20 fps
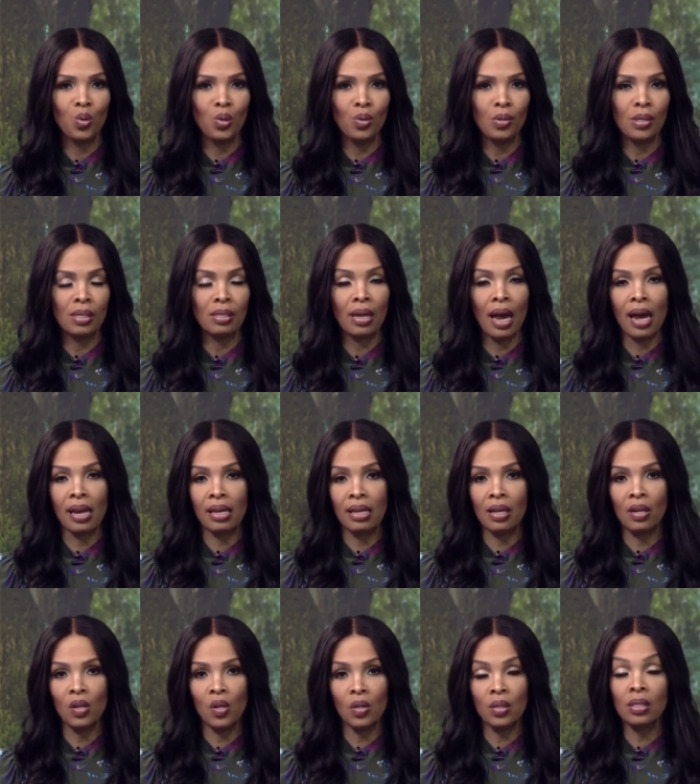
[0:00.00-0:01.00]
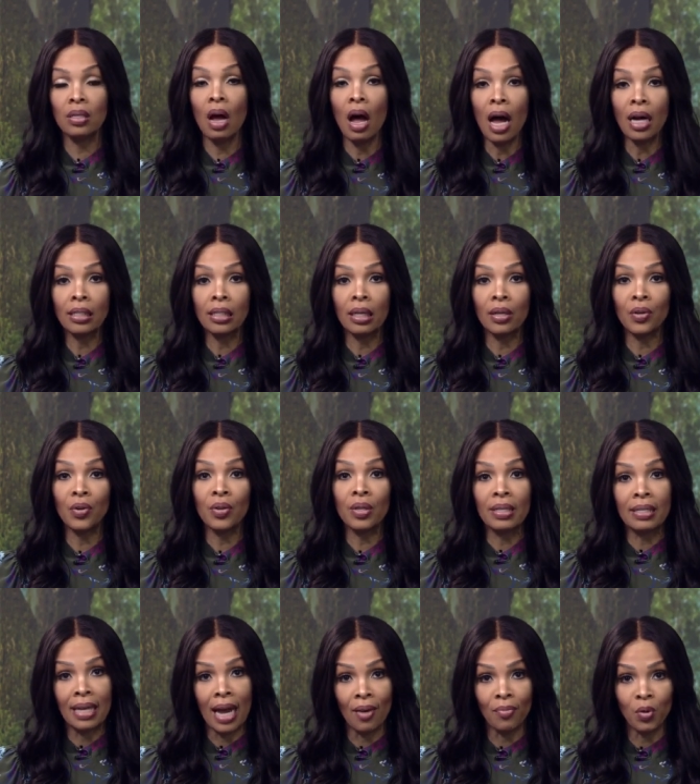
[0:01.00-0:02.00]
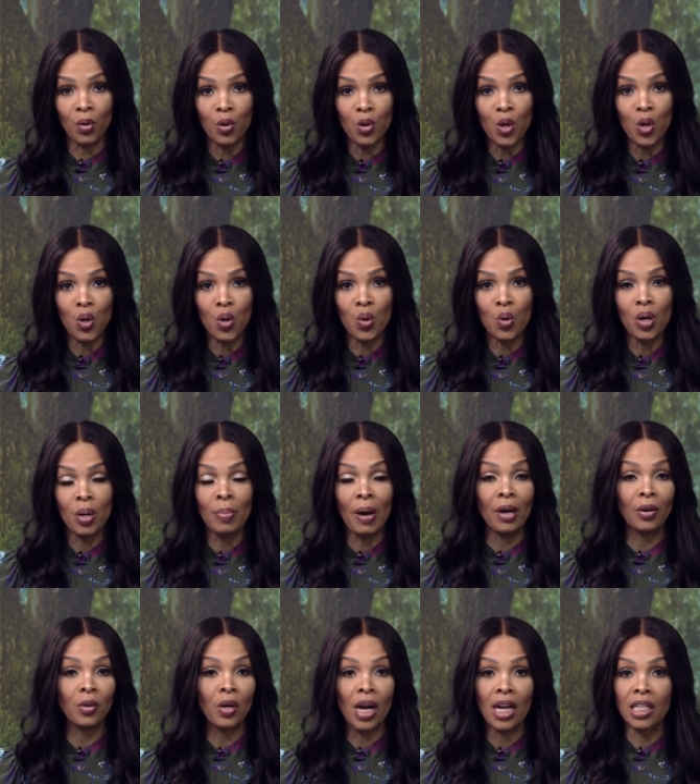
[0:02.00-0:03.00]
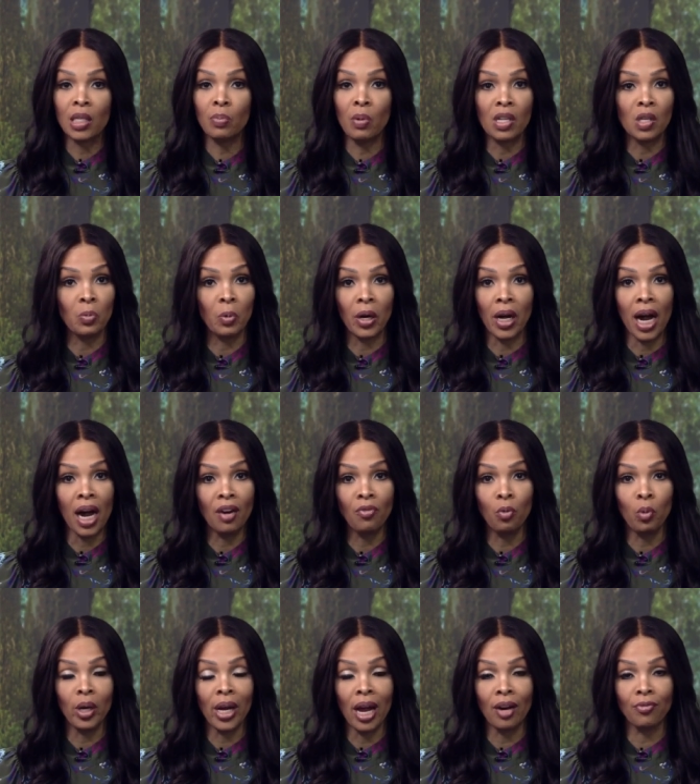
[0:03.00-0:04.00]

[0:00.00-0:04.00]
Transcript: News' Andy Cole talked to her this afternoon about her husband's recovery